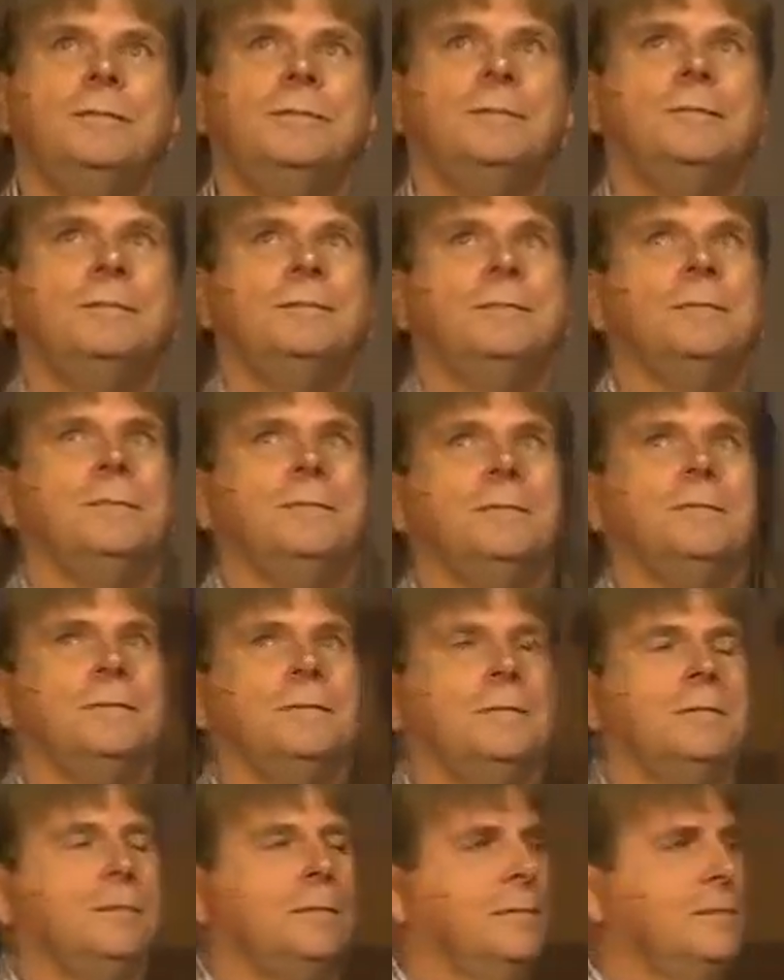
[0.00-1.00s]

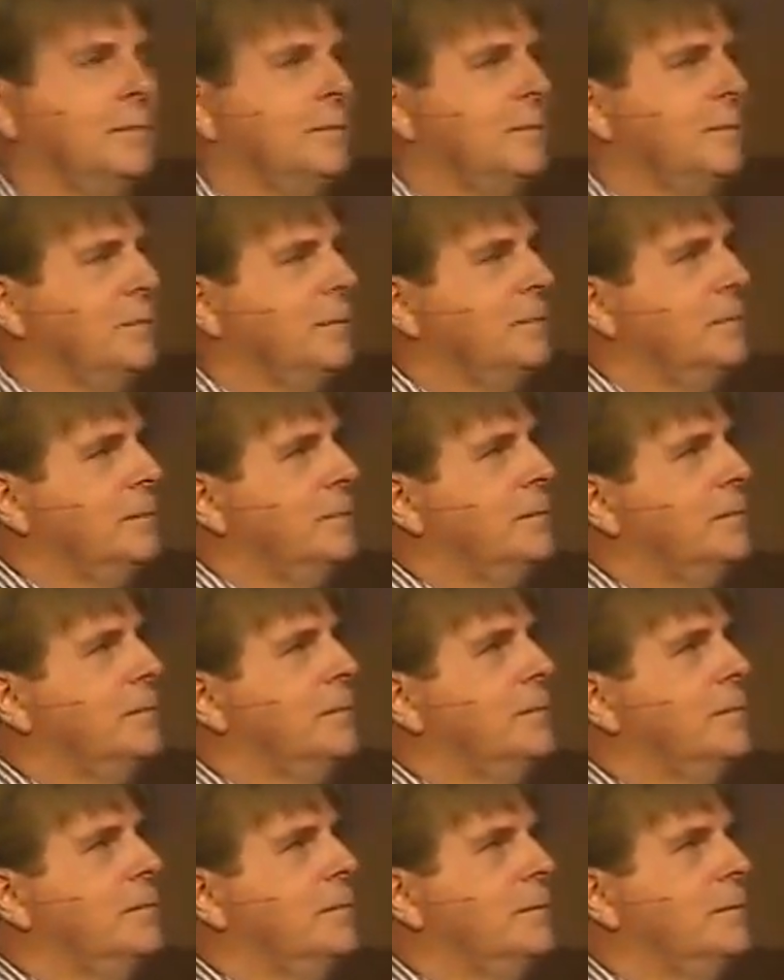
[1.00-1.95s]
Nothing is said.